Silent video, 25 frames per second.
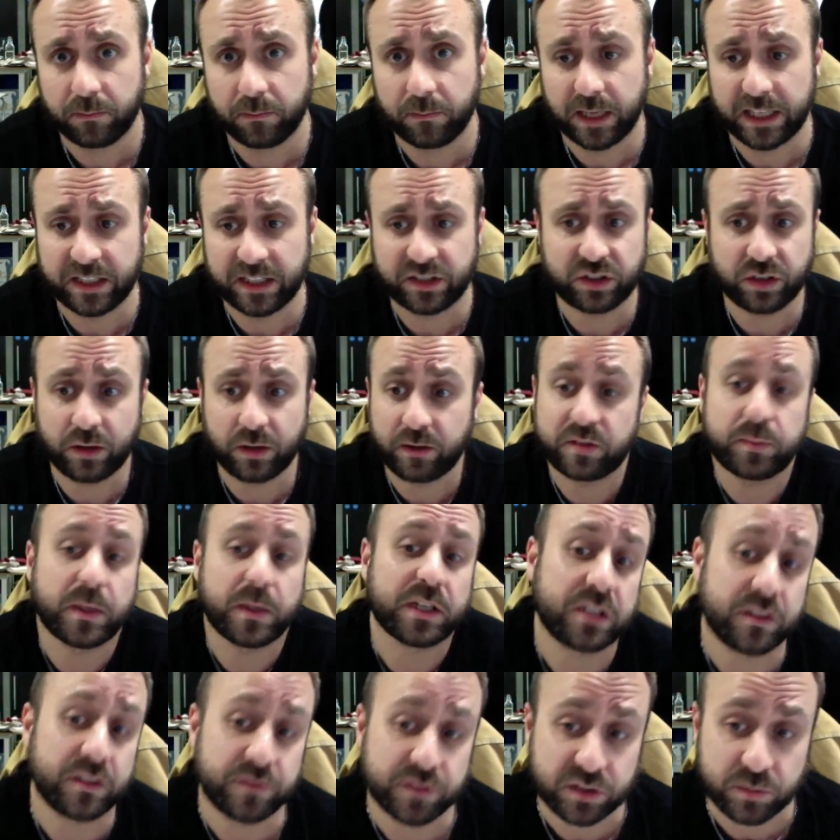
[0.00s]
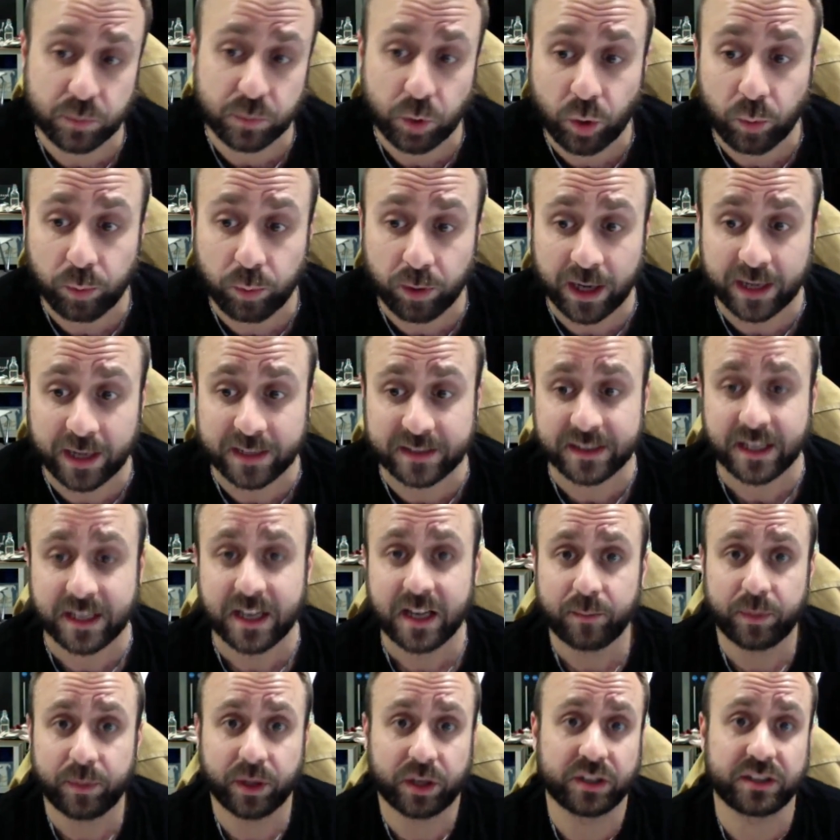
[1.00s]
It's especially for small brands,
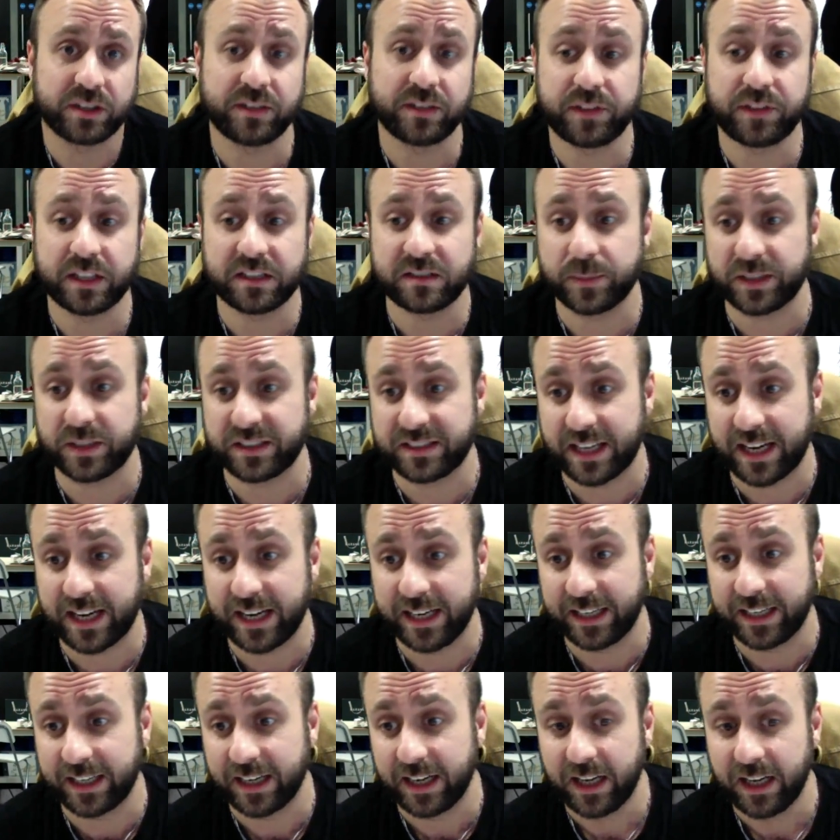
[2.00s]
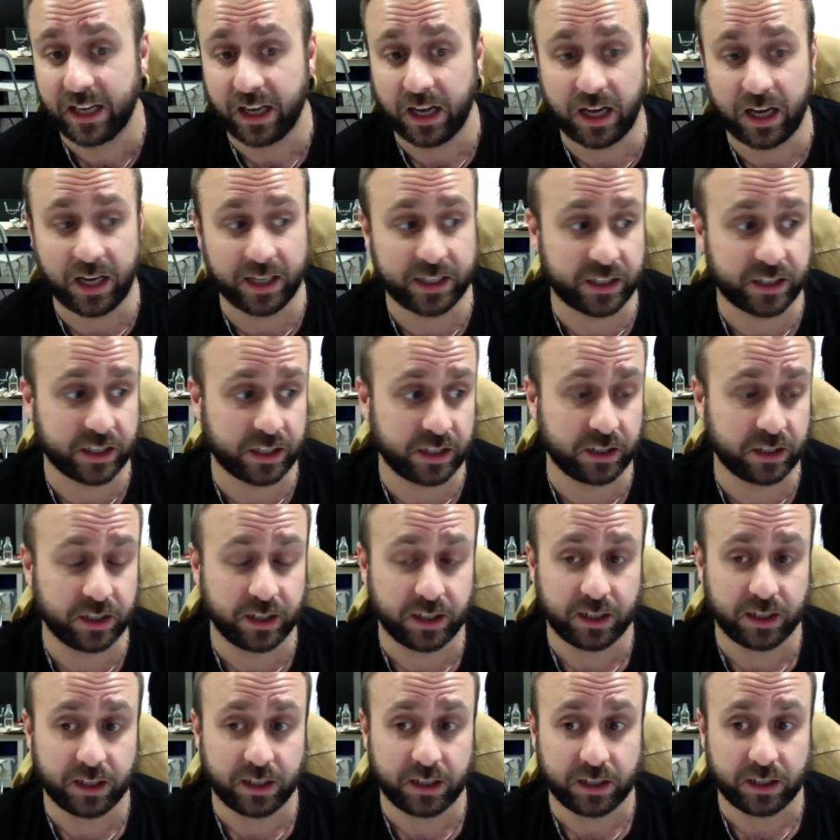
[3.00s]
because if there's a mistake, I can
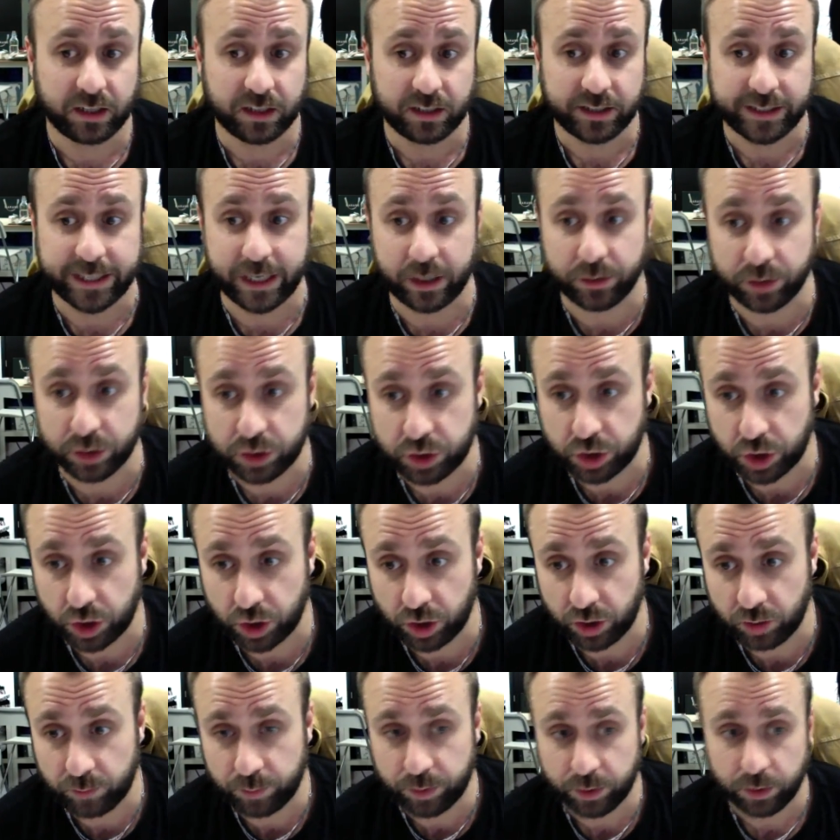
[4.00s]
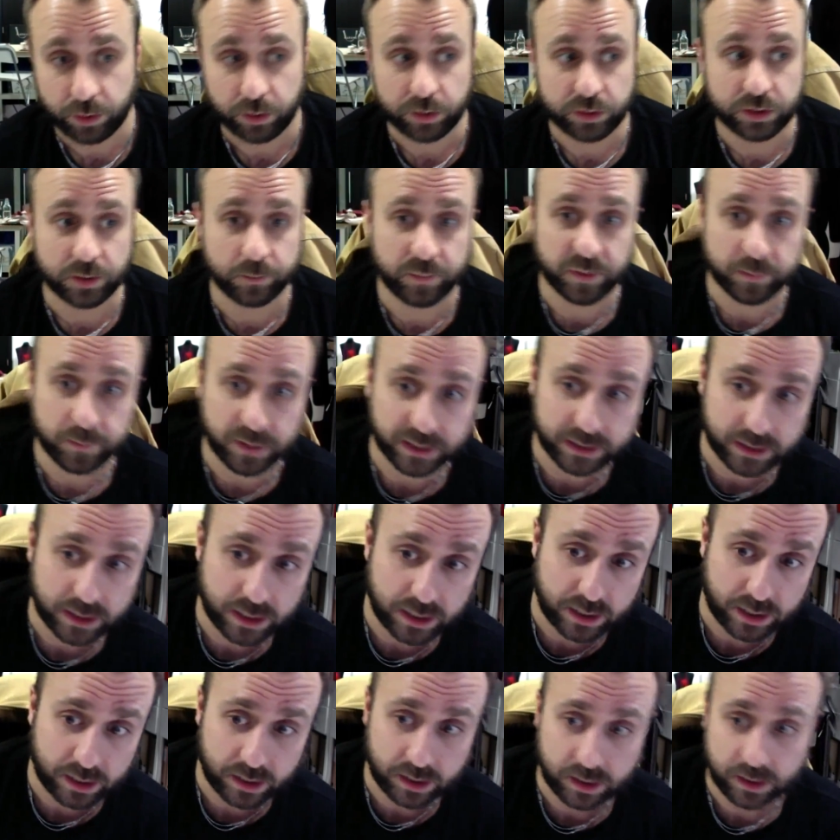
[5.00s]
get on the tube, jump in my
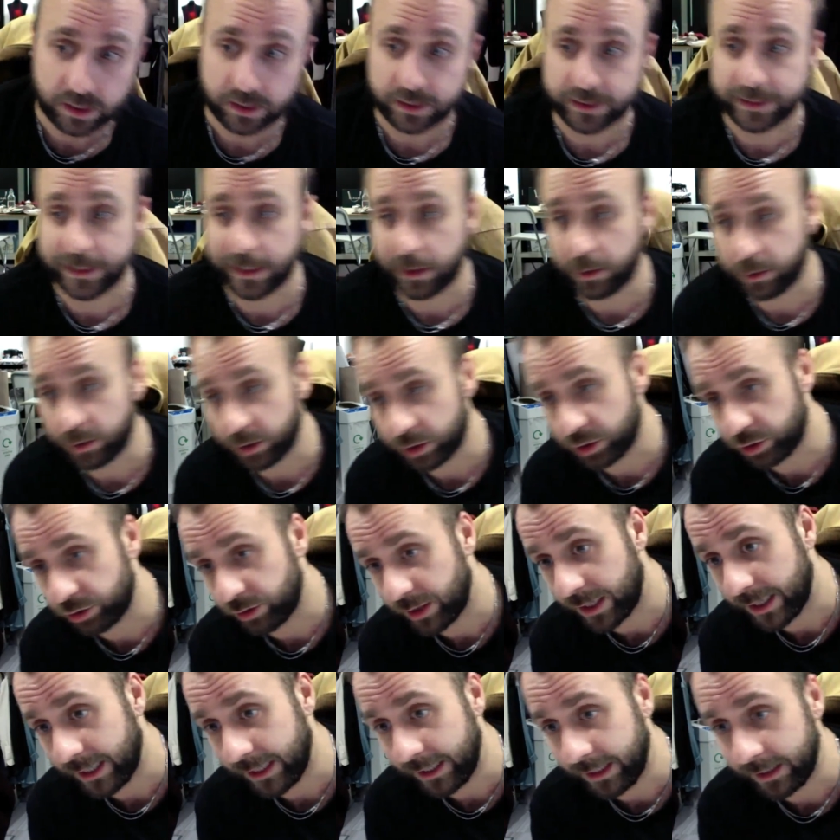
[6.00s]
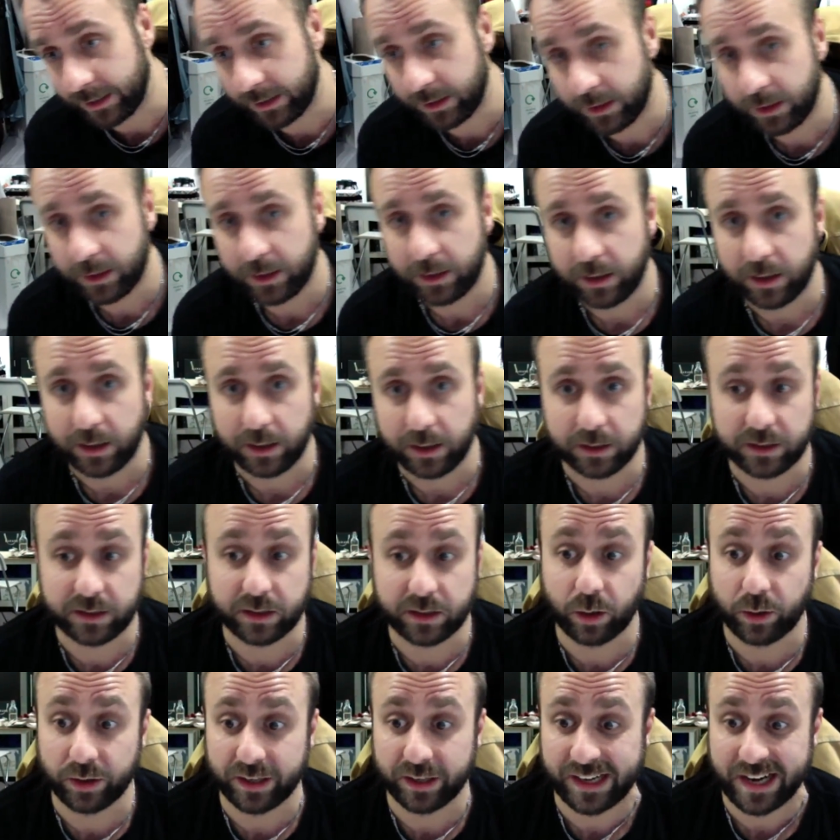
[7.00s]
car, get on a train,
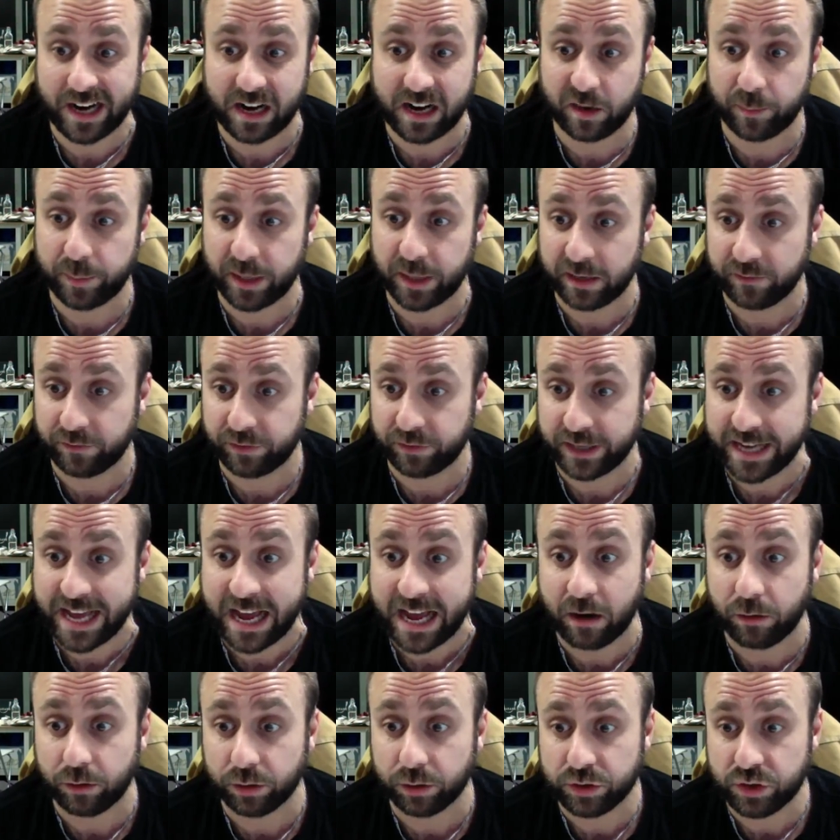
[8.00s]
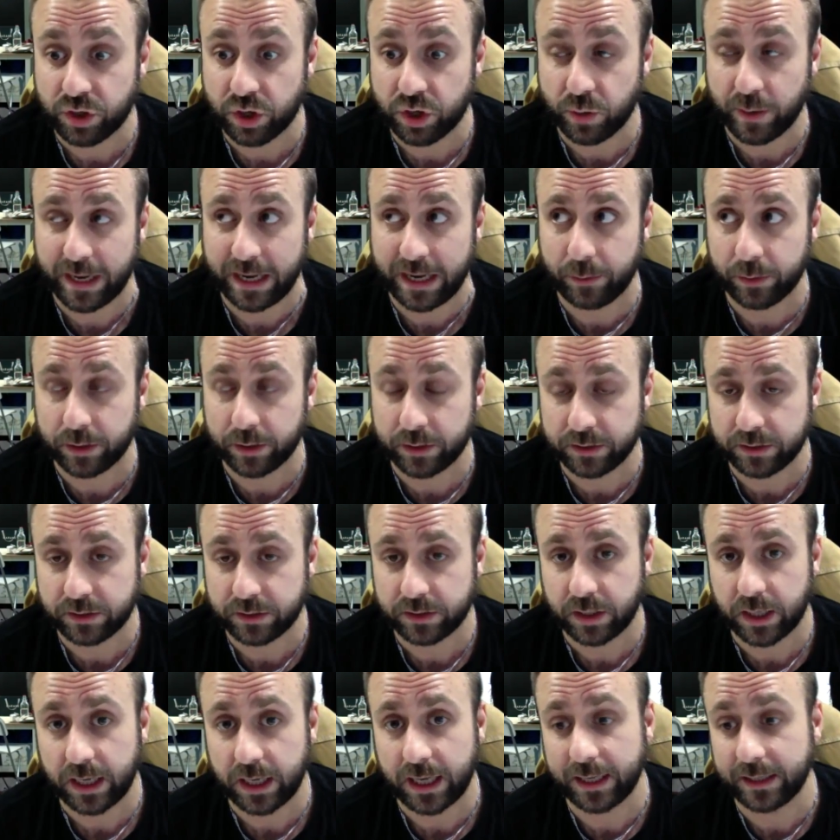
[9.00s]
go on an airplane for an hour or 2 hours,
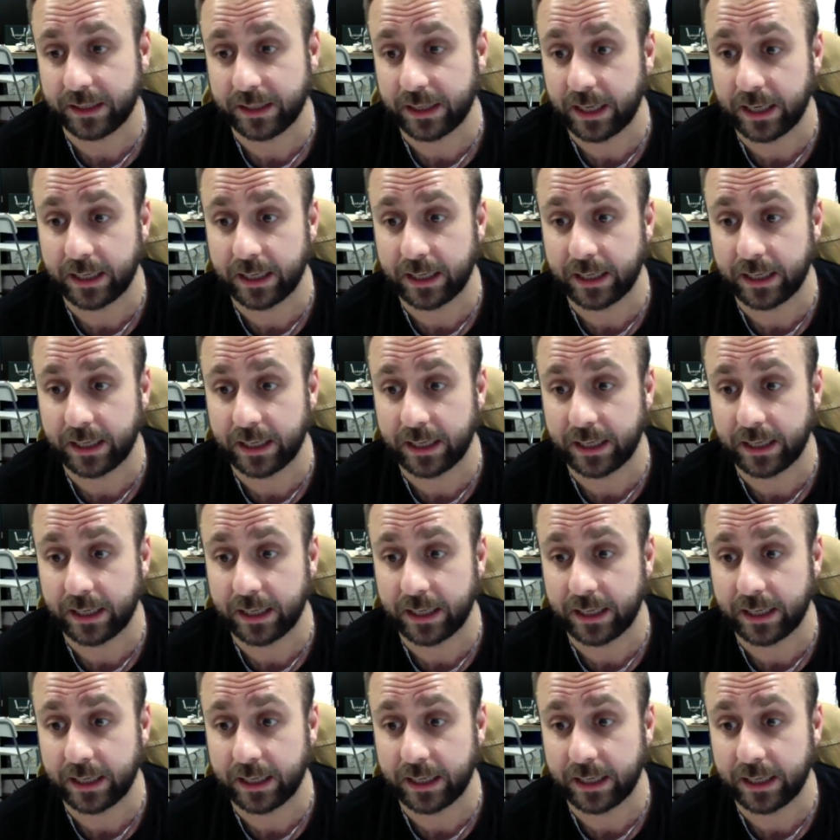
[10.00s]
and